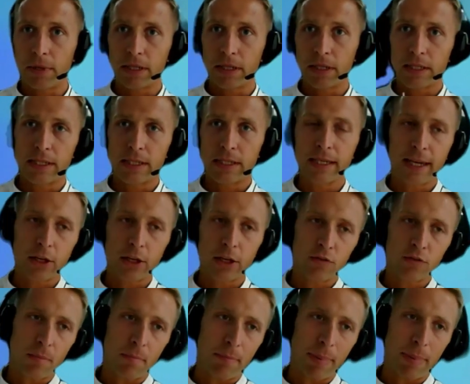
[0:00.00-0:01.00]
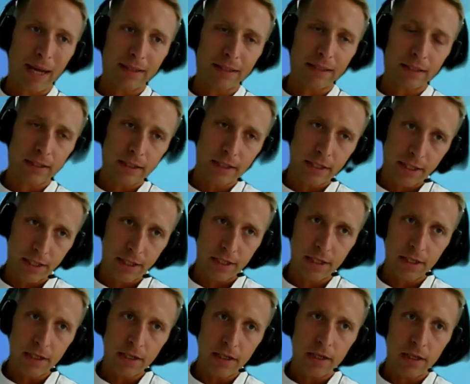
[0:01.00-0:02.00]
see kind of a pattern
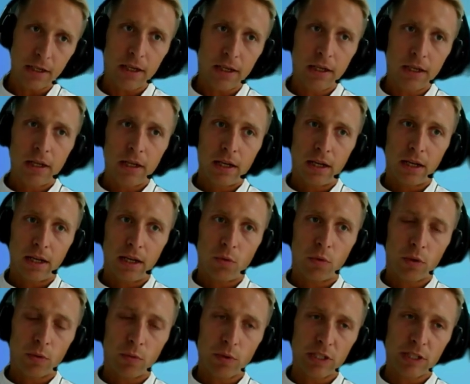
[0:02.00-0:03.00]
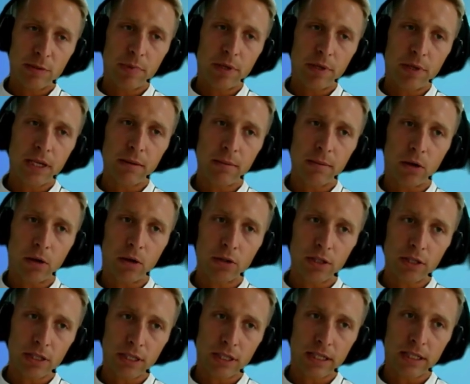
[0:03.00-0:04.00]
here when we speak
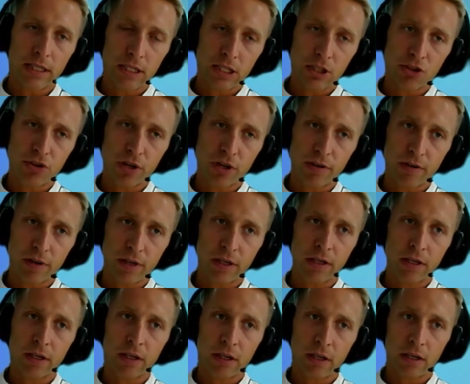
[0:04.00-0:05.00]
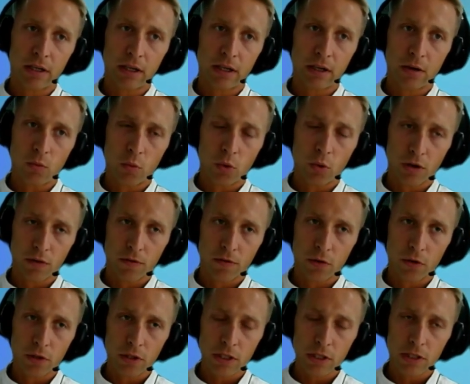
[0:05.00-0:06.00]
about skills-driven
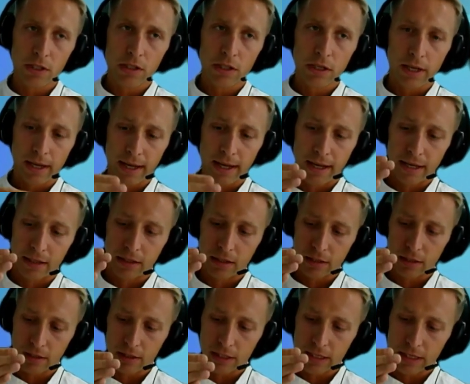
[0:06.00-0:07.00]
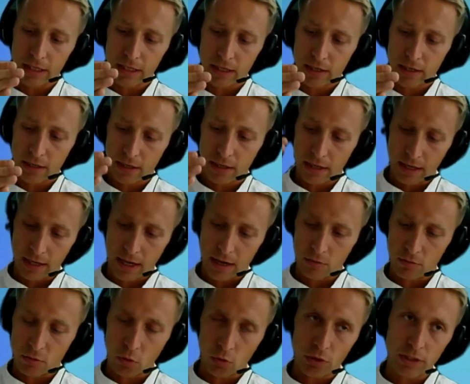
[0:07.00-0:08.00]
workforce. And there, I
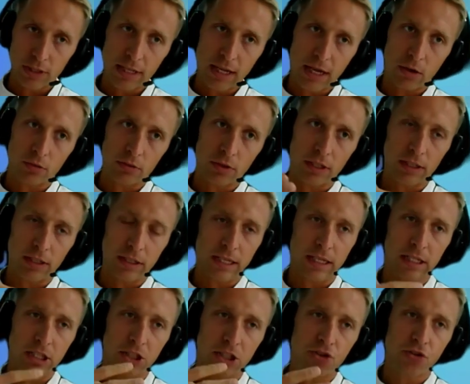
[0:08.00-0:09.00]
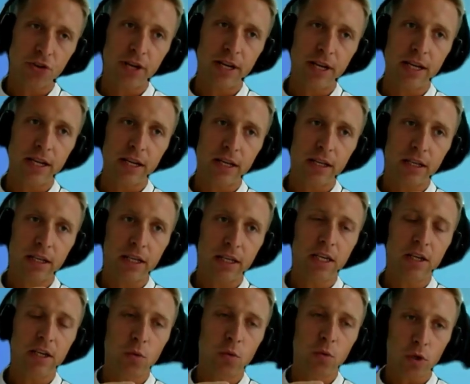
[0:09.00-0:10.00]
wrote it down. There are 3
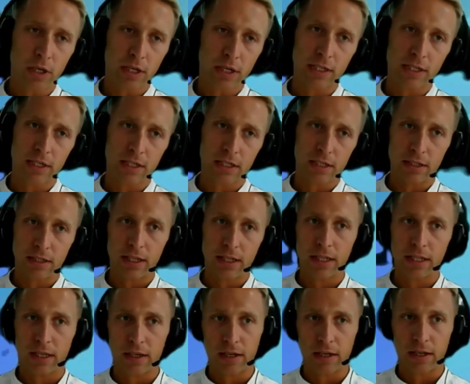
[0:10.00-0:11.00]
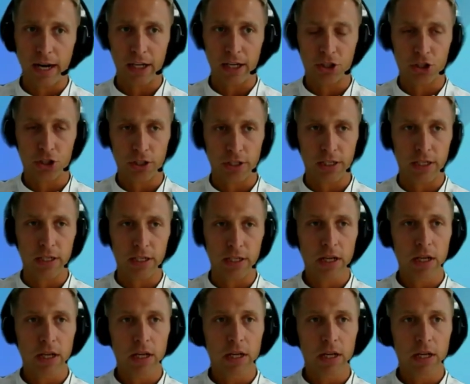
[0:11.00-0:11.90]
keywords that are actually